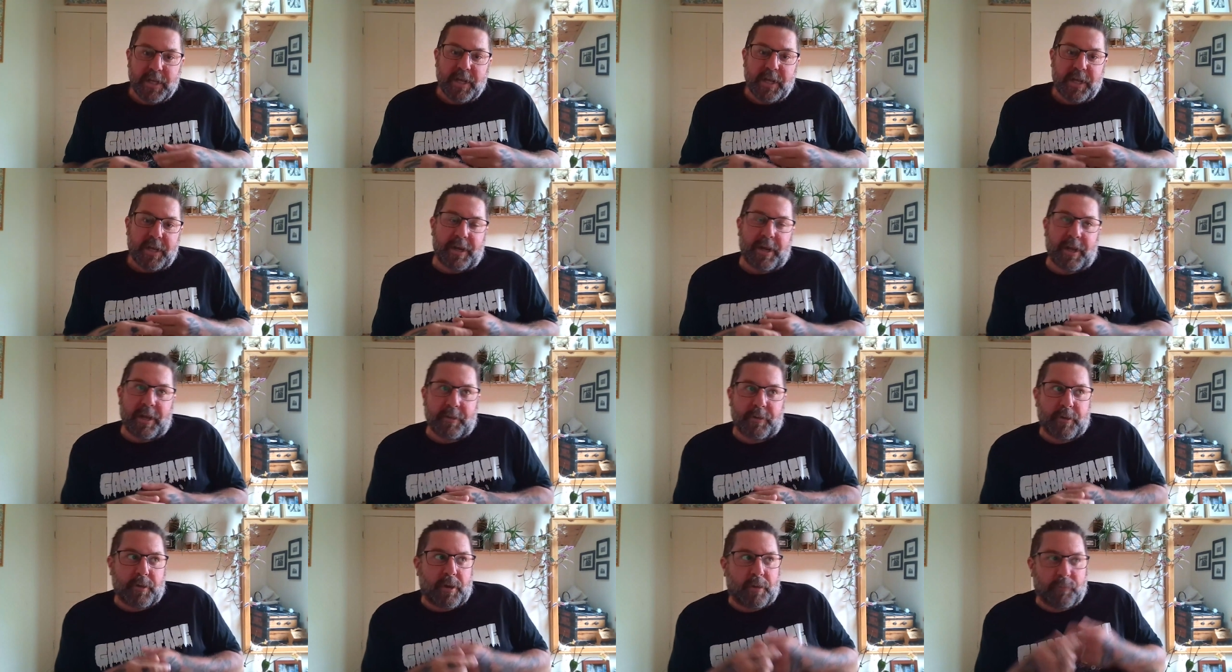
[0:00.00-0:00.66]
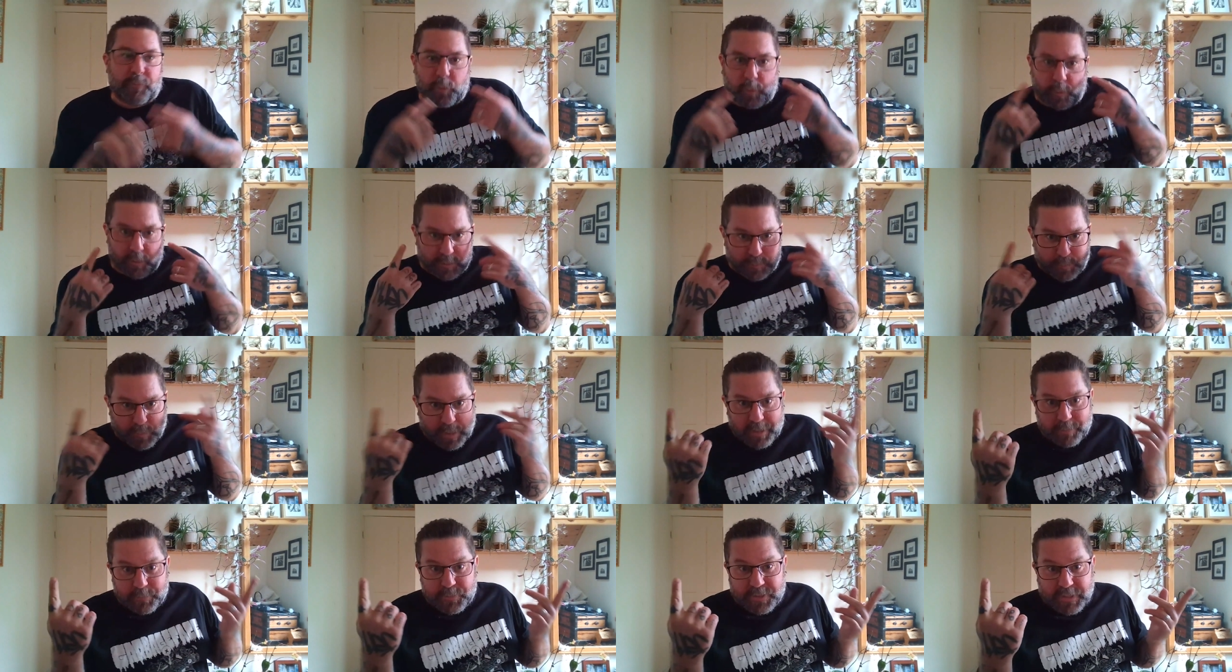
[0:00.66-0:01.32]
And I, of course,
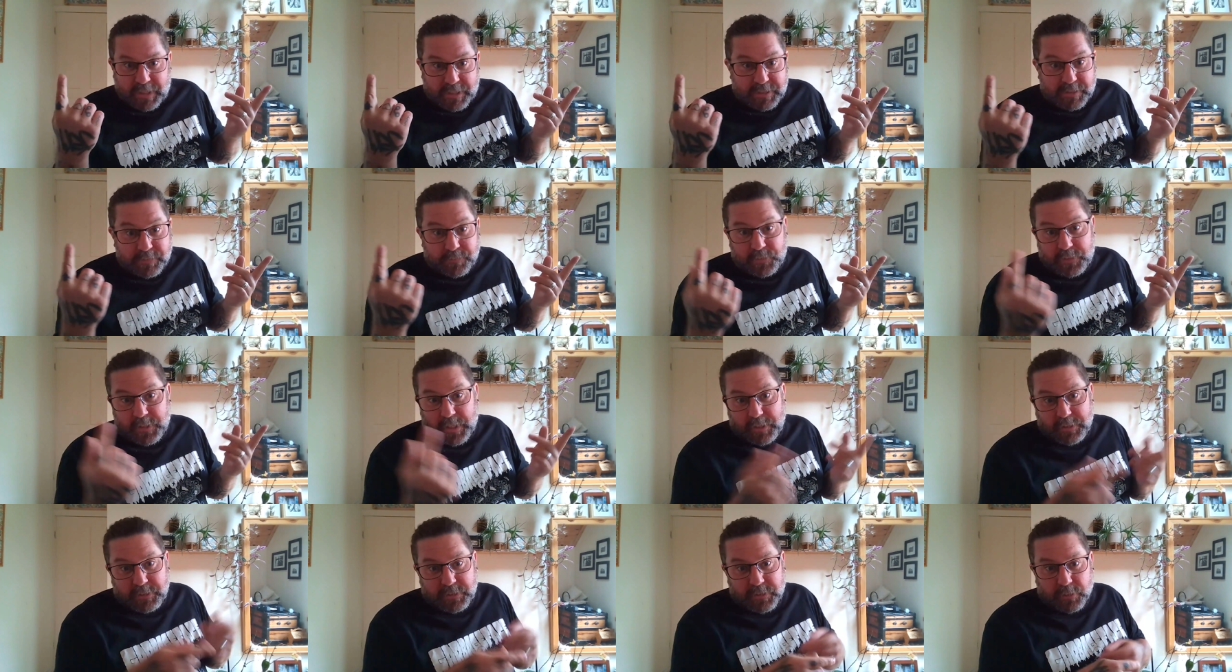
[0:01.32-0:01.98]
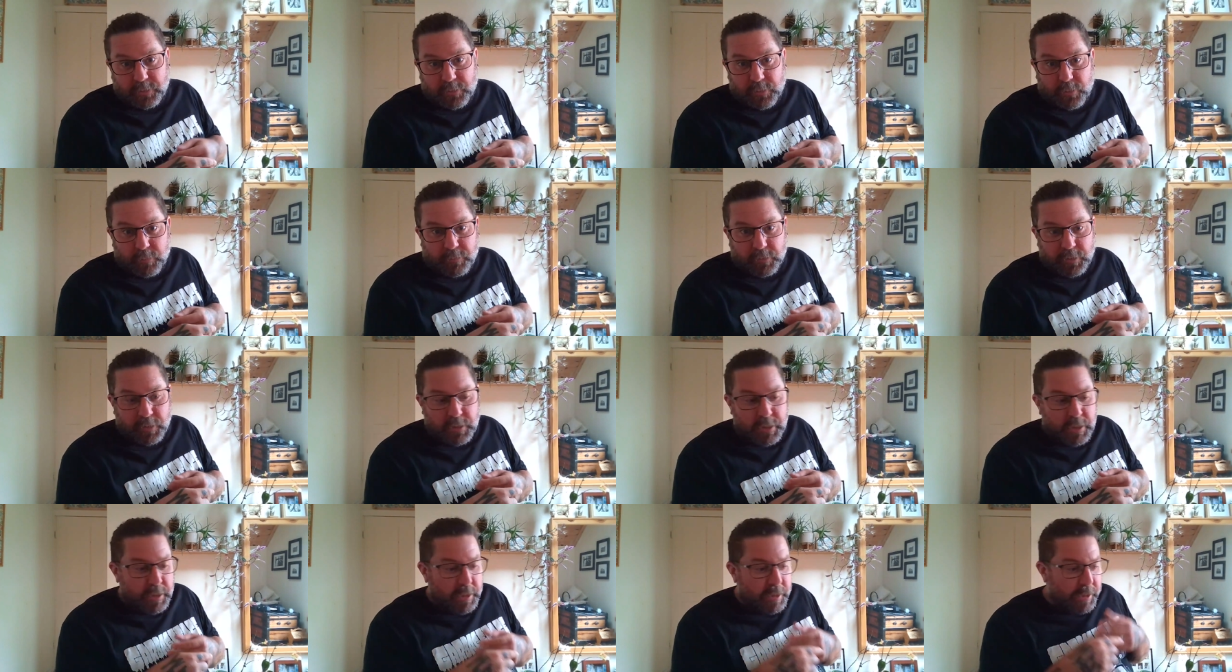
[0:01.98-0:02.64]
my obsessive side took
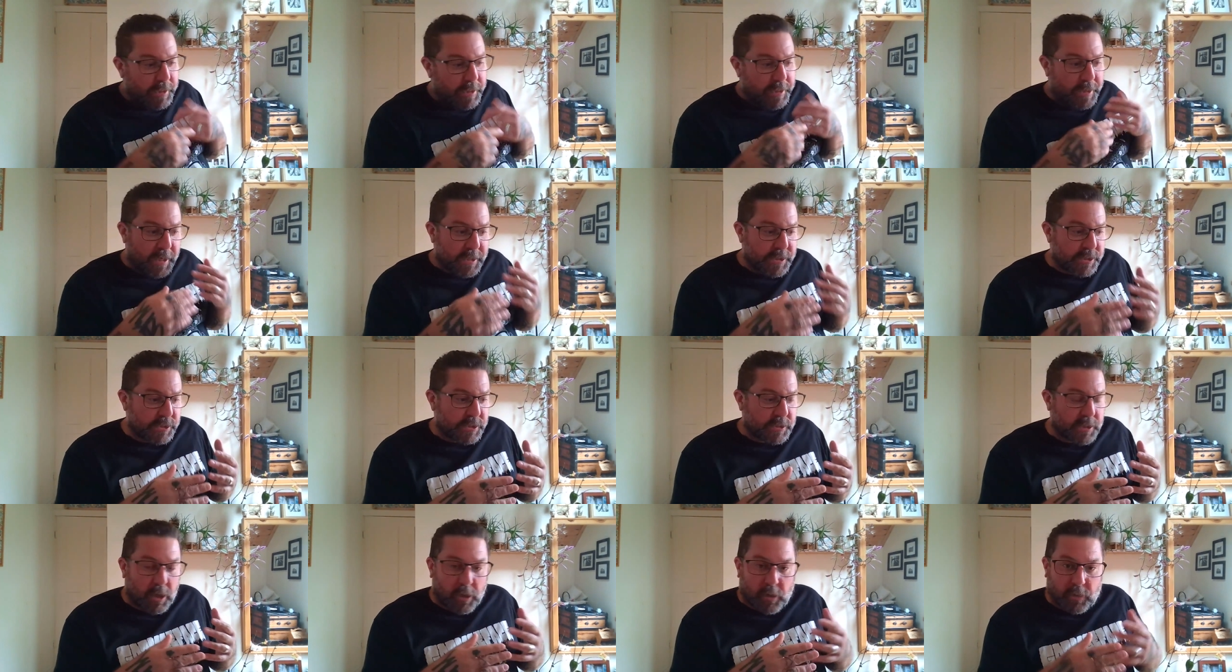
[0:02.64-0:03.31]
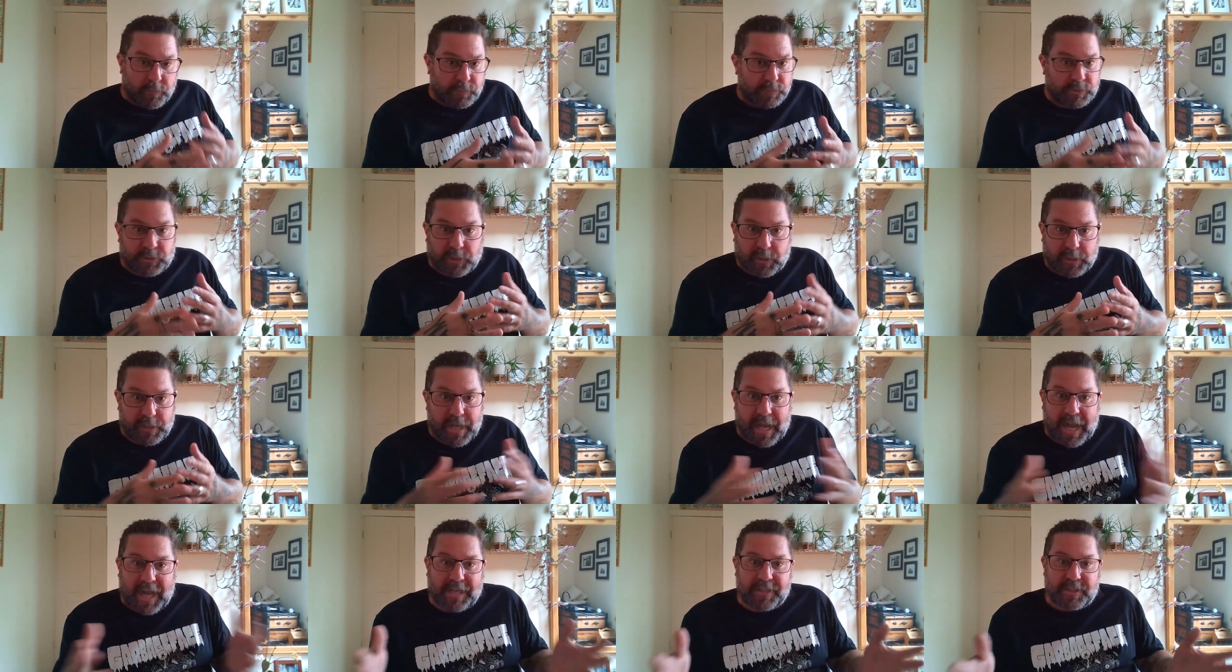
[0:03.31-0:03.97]
over, and I just all of a
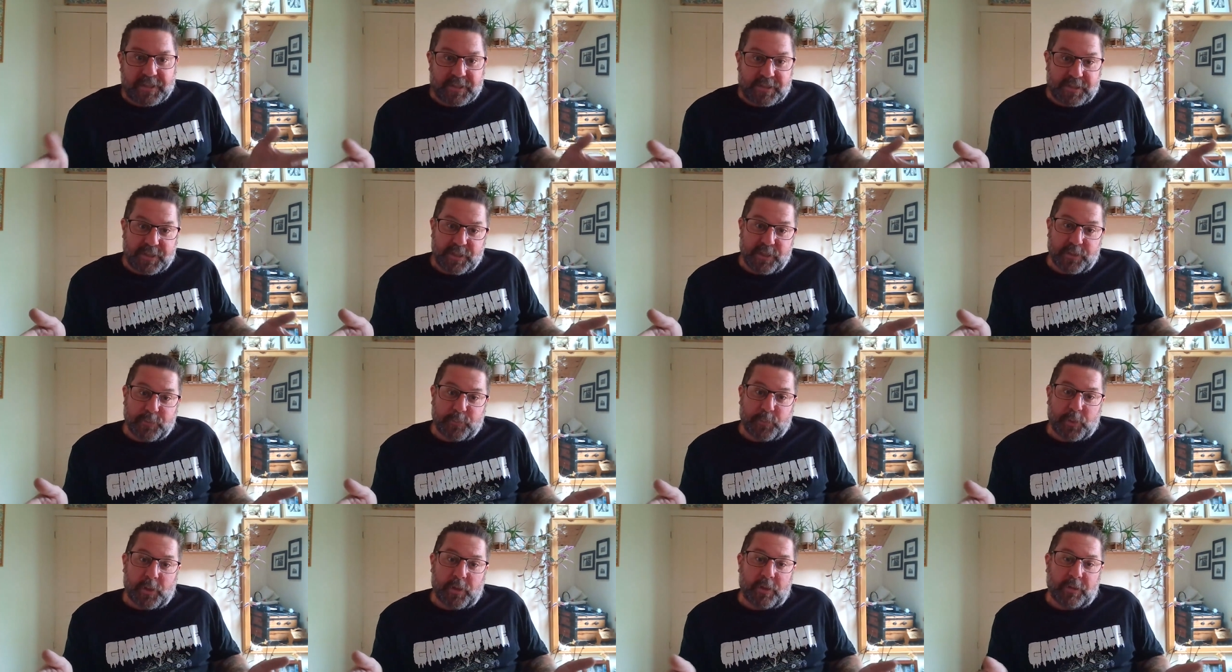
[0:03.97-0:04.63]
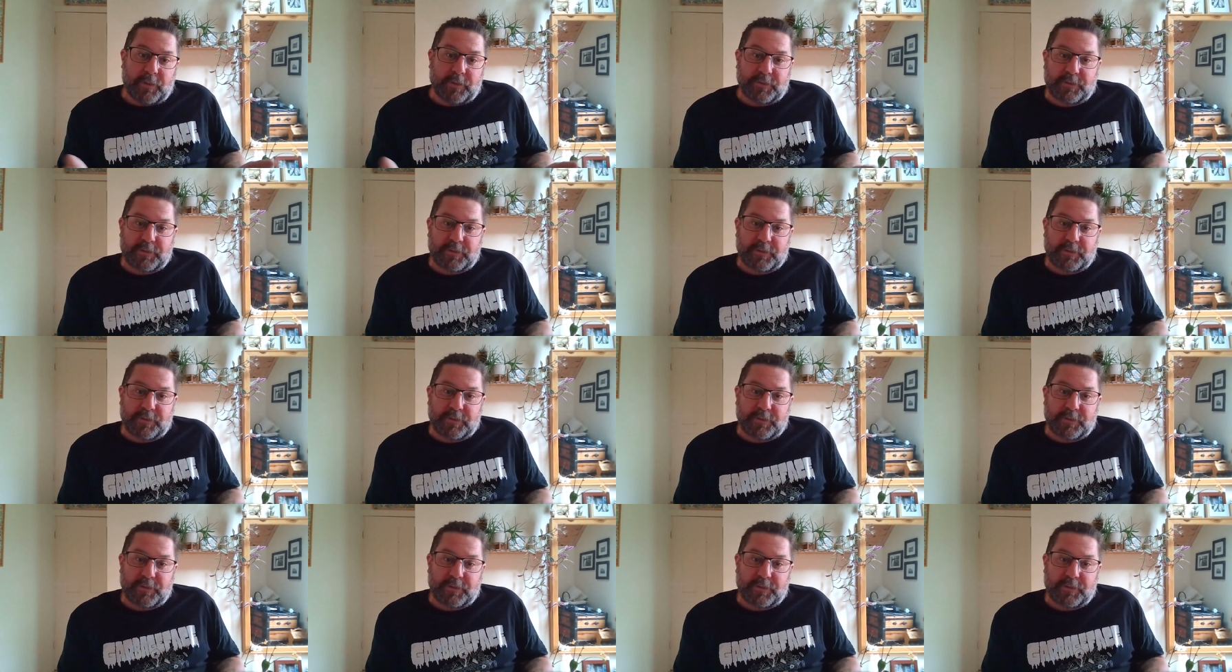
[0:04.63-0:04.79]
sudden had to see them all.